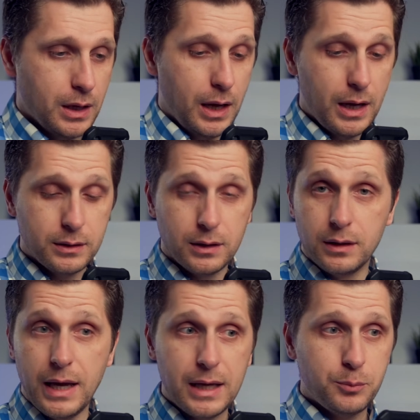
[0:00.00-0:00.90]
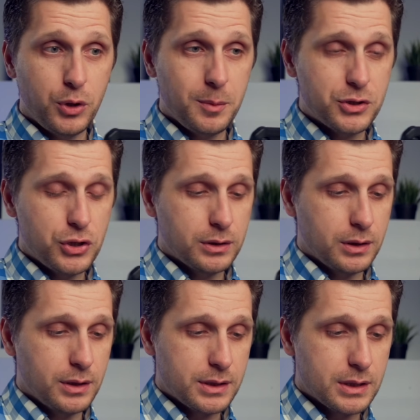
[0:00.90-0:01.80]
And that's pretty much it.
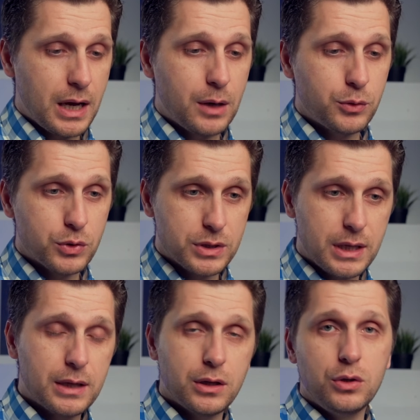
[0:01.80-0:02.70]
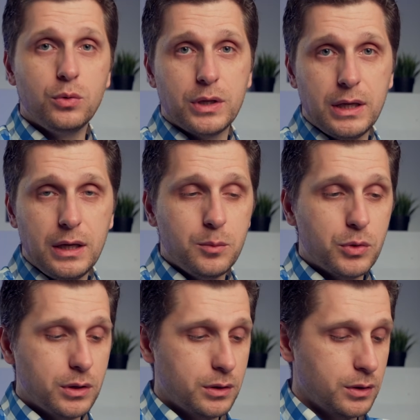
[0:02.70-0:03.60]
This is how you set your
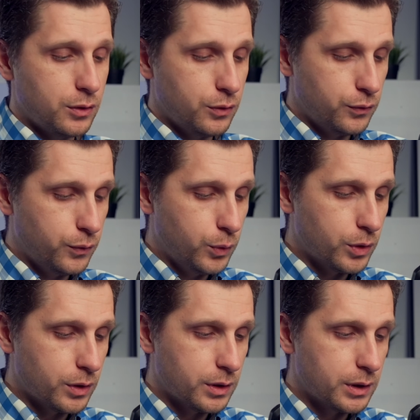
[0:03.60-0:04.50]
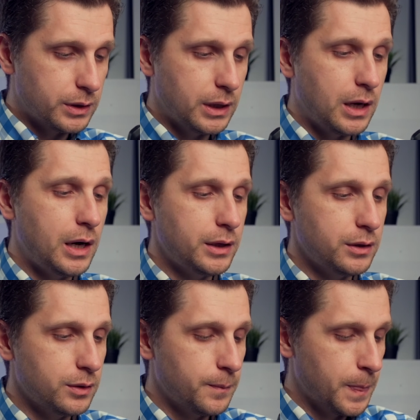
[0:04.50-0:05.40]
camera for the
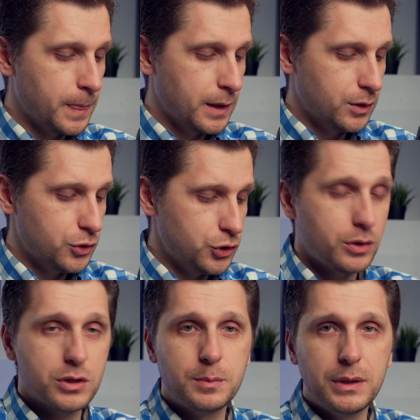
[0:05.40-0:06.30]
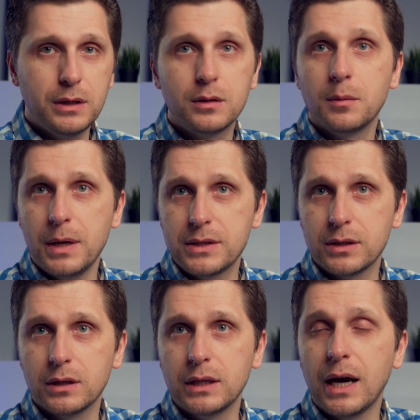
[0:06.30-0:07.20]
higher shutter speed,
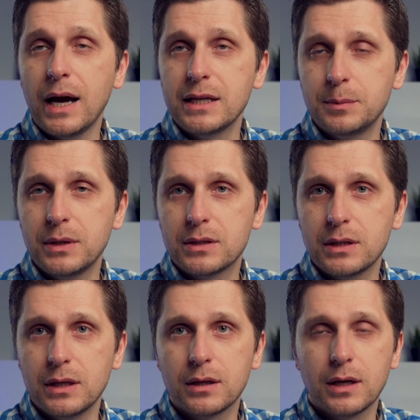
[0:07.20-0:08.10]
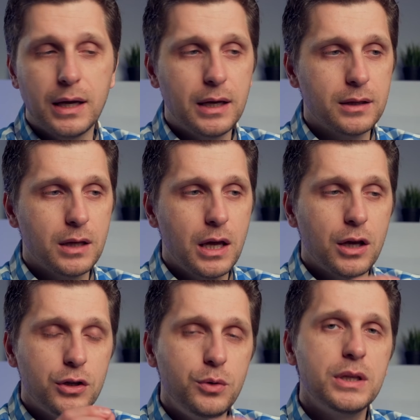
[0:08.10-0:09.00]
basically high-speed sync, and
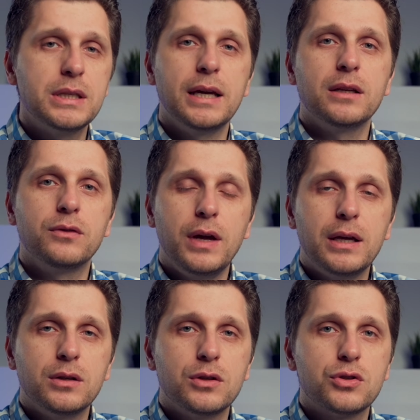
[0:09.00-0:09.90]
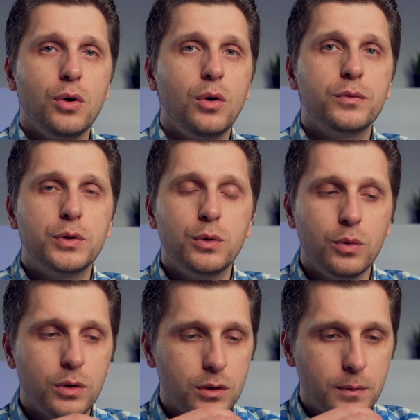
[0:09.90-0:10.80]
you can take advantage of
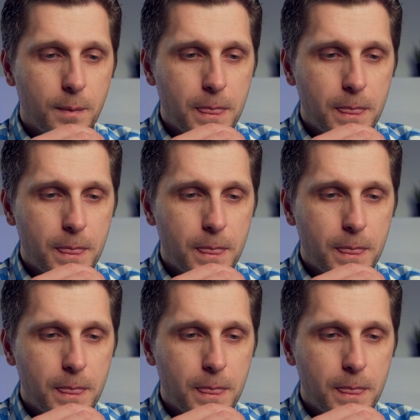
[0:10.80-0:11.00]
your